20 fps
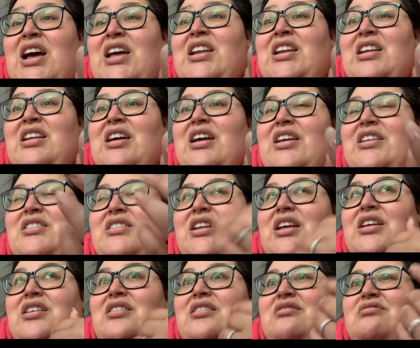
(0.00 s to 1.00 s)
of light,
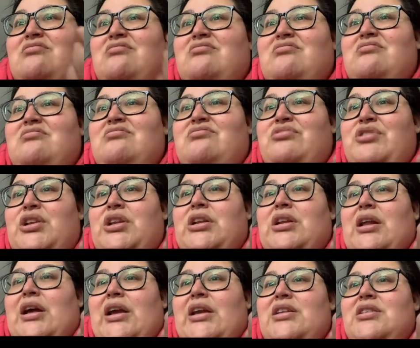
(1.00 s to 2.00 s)
like really
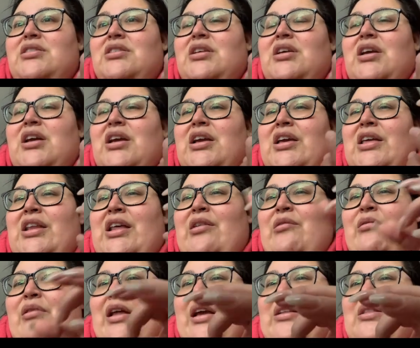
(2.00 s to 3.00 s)
light, and I
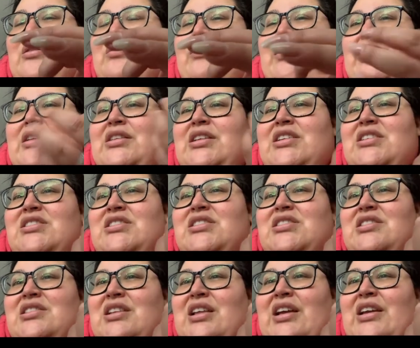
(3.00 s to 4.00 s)
don't like the fact that it's
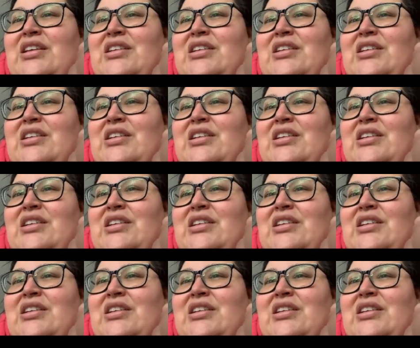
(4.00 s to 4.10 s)
light